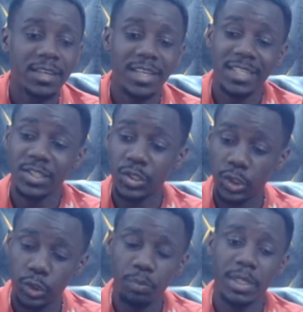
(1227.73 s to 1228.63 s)
That is
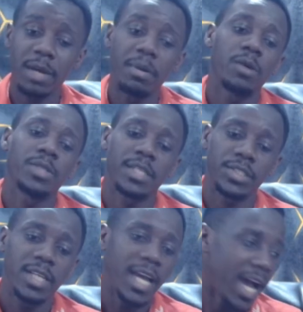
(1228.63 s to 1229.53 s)
stupid about
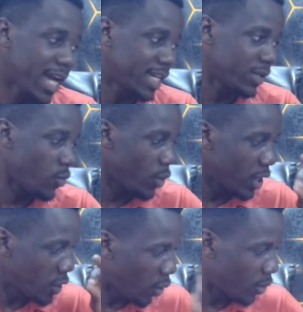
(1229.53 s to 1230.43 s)
us, and we
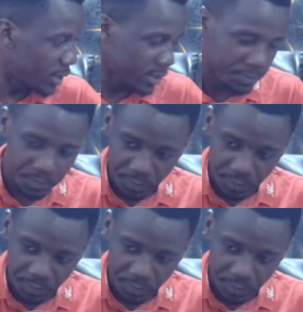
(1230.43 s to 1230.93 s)
don't